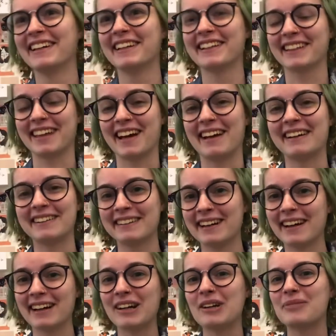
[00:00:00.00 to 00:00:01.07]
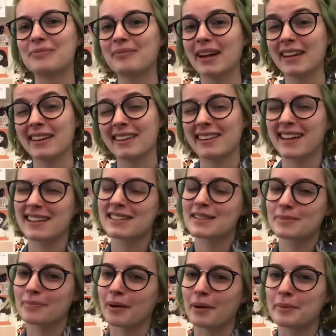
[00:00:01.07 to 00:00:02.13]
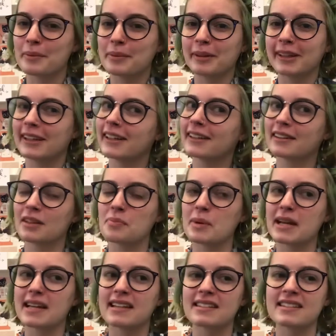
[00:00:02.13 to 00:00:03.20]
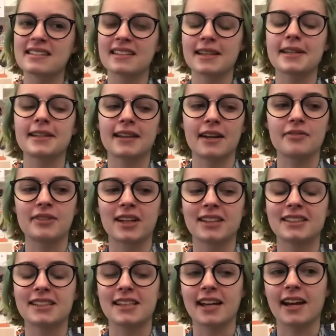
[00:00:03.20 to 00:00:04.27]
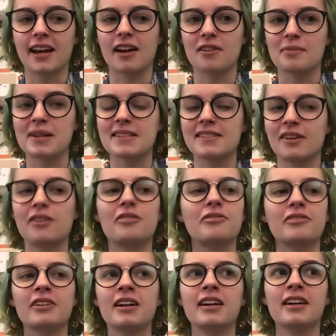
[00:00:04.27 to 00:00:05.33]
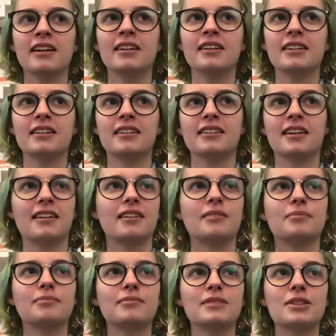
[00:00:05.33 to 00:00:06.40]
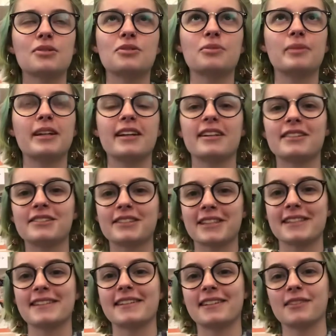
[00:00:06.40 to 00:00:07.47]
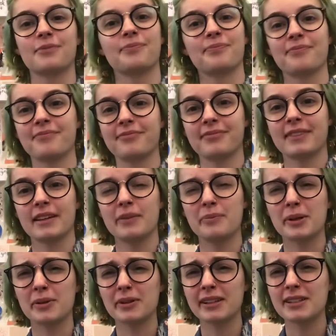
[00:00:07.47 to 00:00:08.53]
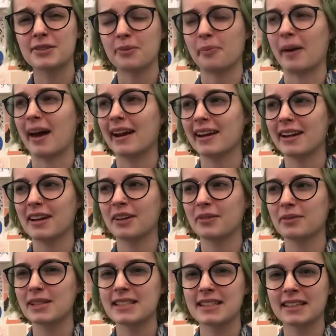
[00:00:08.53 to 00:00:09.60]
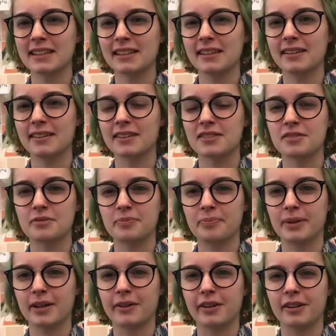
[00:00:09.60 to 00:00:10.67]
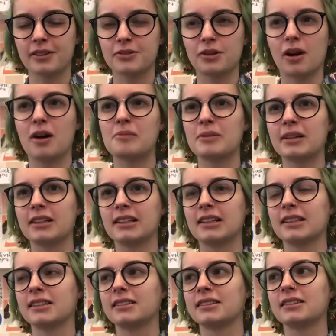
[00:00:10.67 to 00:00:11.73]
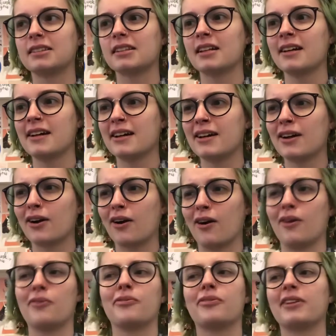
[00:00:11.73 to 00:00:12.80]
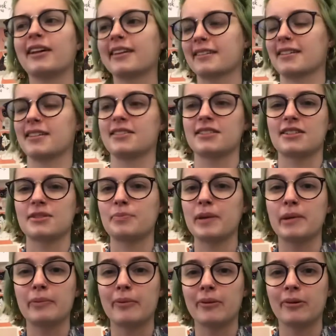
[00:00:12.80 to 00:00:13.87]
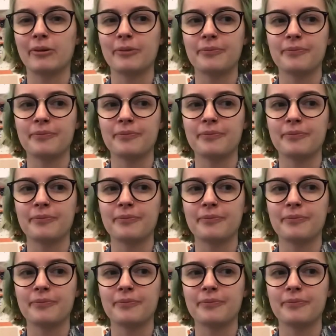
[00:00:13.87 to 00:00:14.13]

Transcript: yeah. I think that's probably the biggest thing that I've done to take care of myself. Social media has just been really traumatic recently. There's been a lot of drama and conflict and just people,